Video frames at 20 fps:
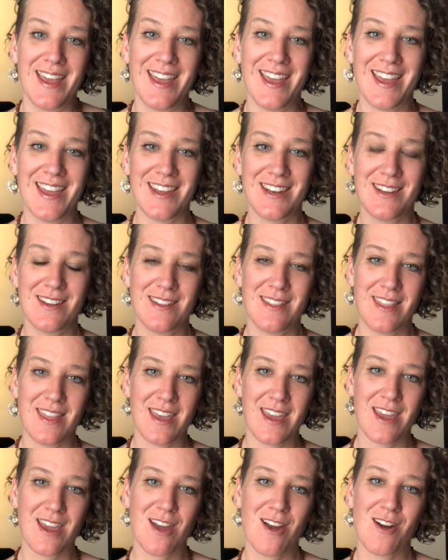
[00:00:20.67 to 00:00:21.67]
And
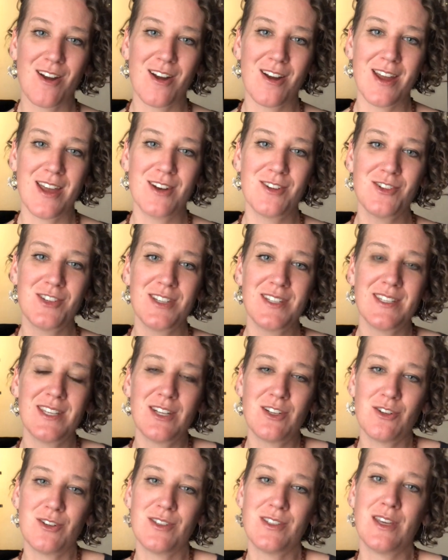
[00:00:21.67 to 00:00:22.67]
they are energy
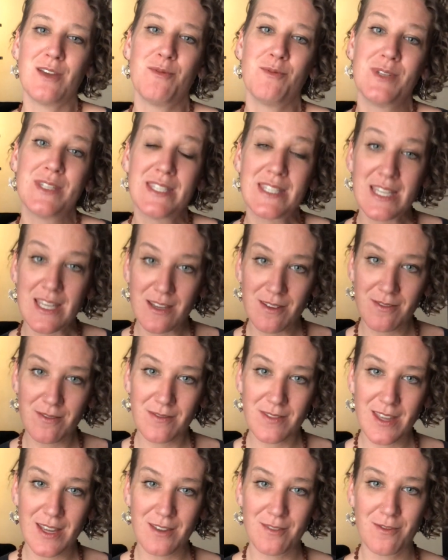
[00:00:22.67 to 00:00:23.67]
centers that
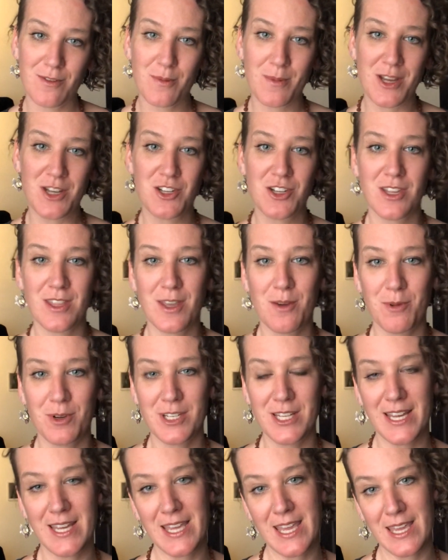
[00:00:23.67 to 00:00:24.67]
receive the information that we're
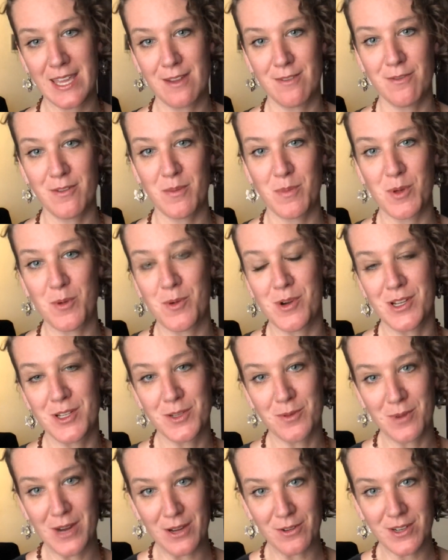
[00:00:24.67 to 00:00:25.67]
taking in from the
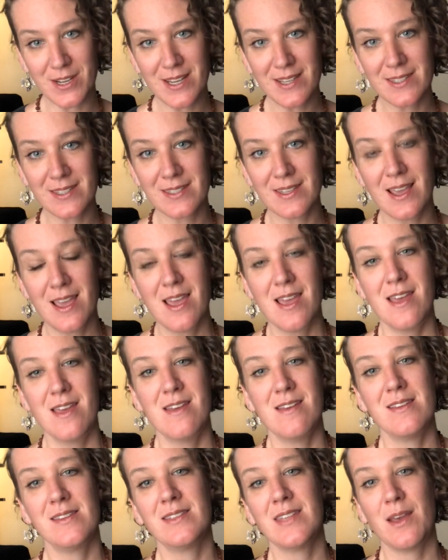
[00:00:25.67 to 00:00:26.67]
world around us.
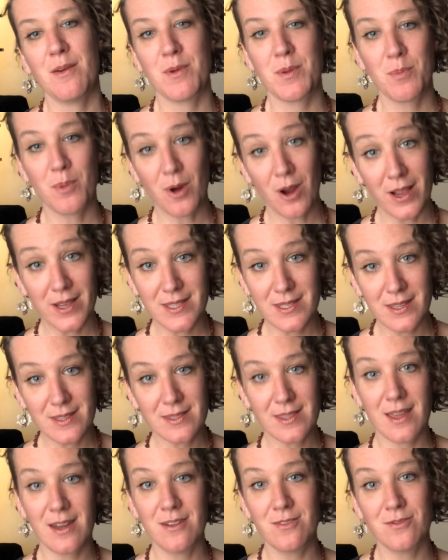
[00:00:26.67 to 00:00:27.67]
It's how we
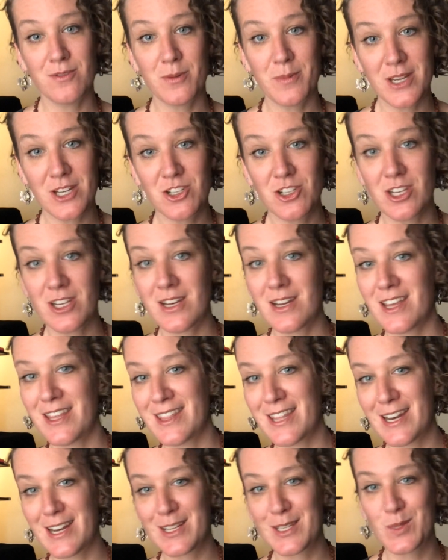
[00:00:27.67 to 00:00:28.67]
process that information
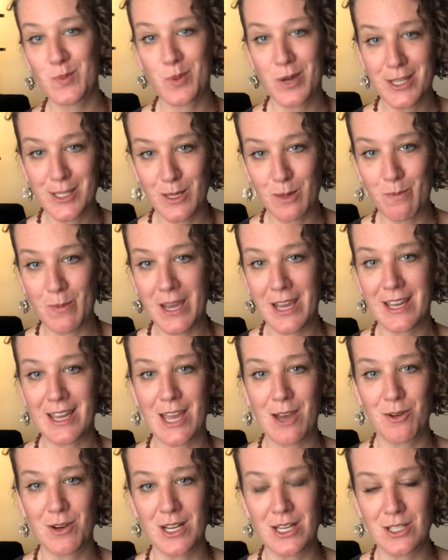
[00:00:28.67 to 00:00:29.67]
and then express it back
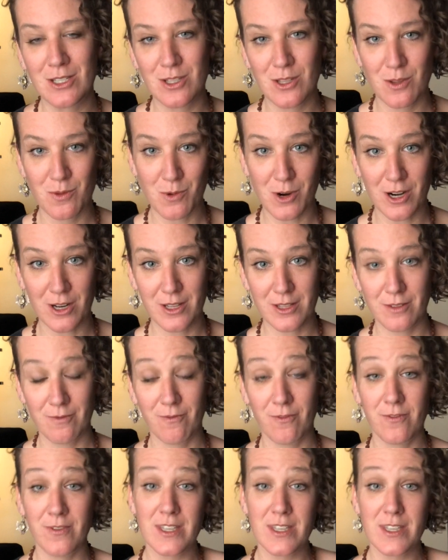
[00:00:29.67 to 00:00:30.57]
out into the world.